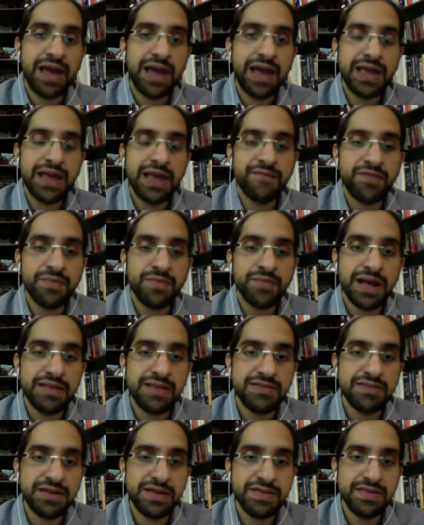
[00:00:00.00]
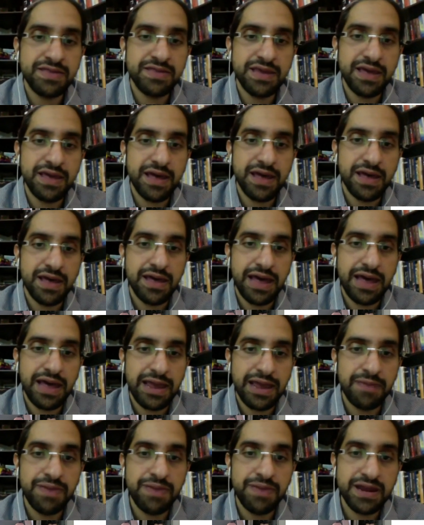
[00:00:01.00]
I come from a country in the
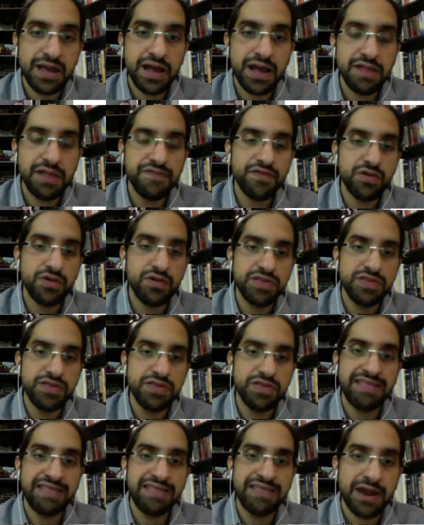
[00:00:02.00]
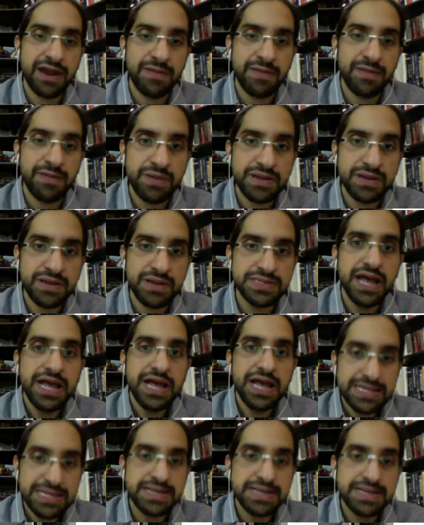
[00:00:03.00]
Arabian Gulf called the United Arab Emirates.
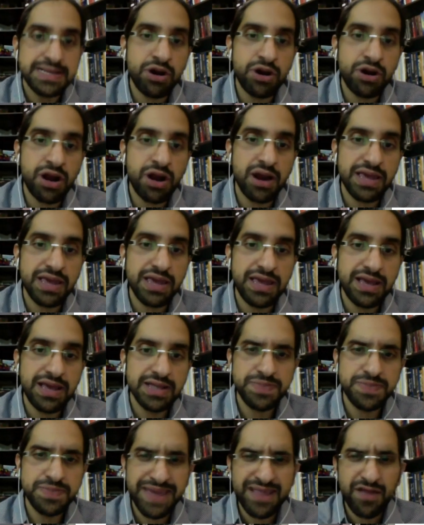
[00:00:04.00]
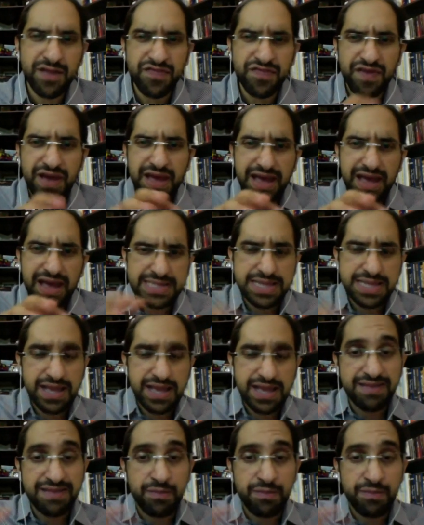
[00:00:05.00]
It is a monarchy.
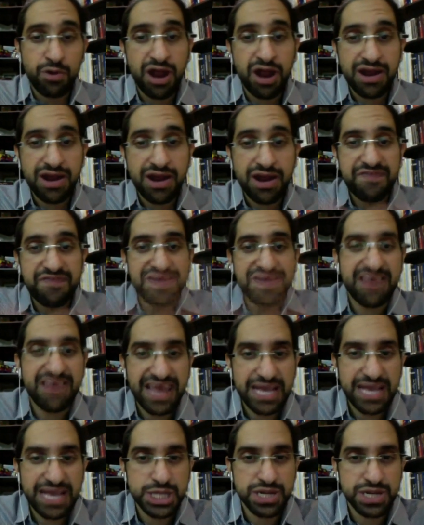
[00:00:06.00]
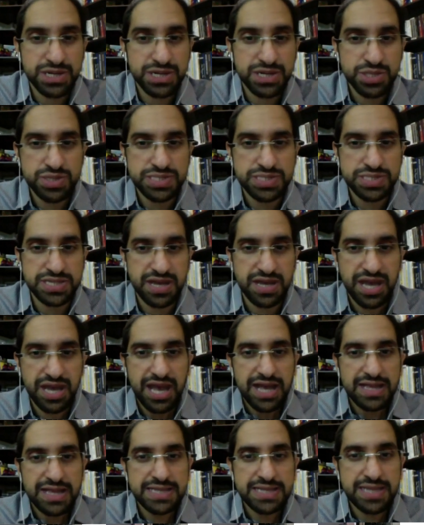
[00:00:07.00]
It's a monarchy federation. So it's
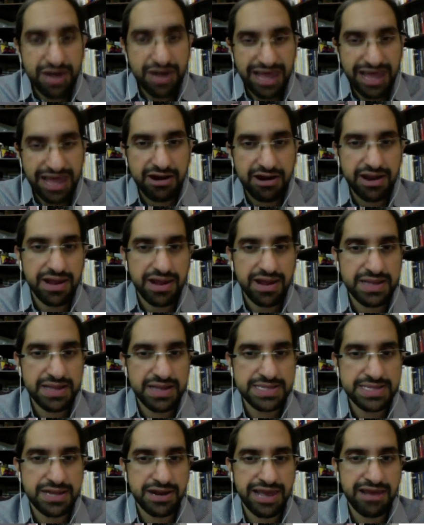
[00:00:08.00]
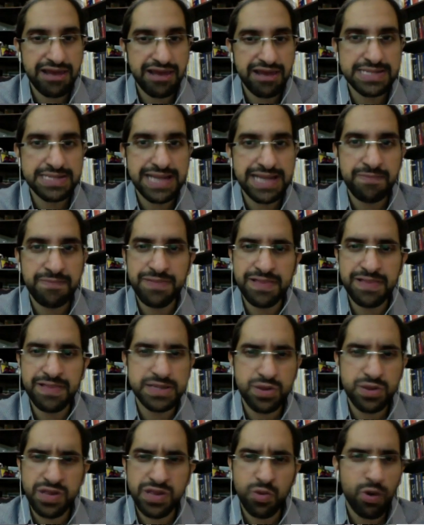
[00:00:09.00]
a rare example.
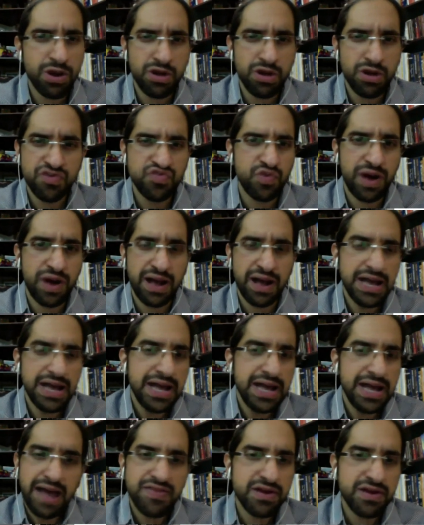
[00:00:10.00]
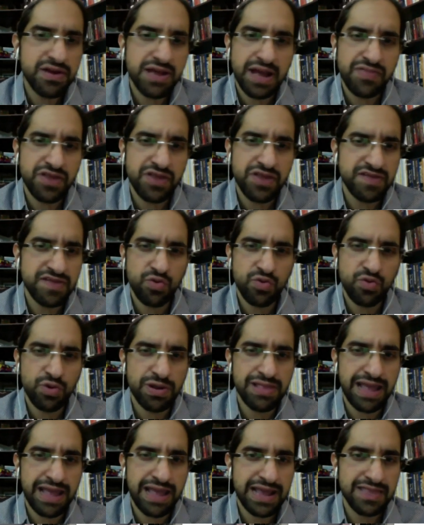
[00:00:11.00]
There's only one or two other countries in the
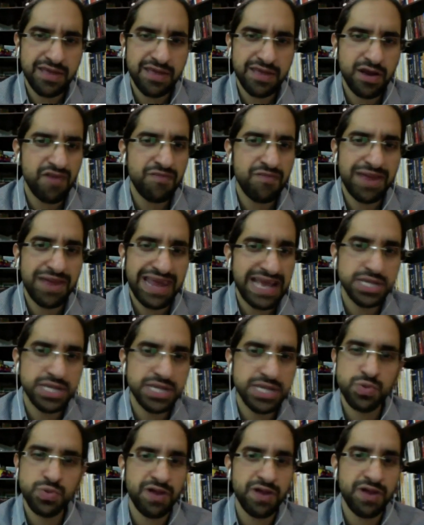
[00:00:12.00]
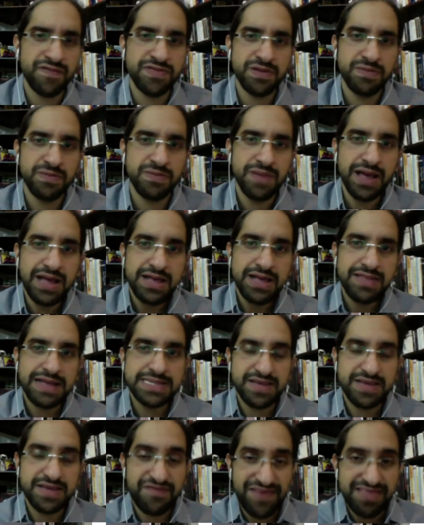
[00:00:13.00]
world I can think of. Malaysia is one of them.
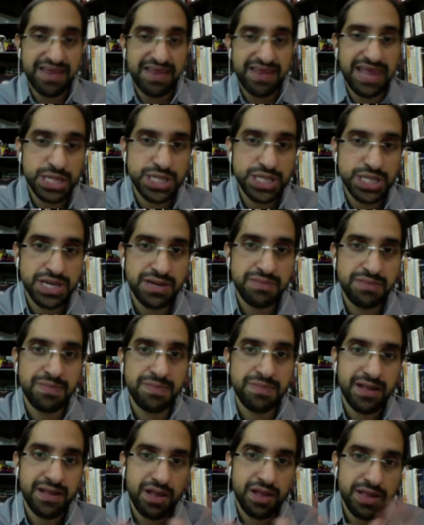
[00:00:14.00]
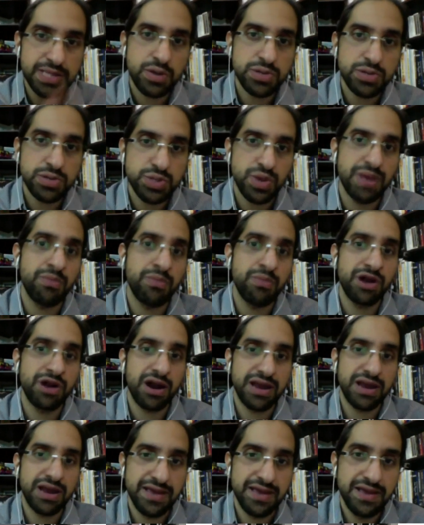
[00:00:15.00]
That's a federation, but it's also a
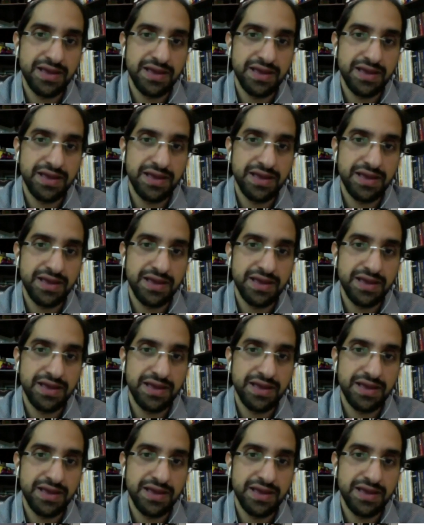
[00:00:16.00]
monarchy.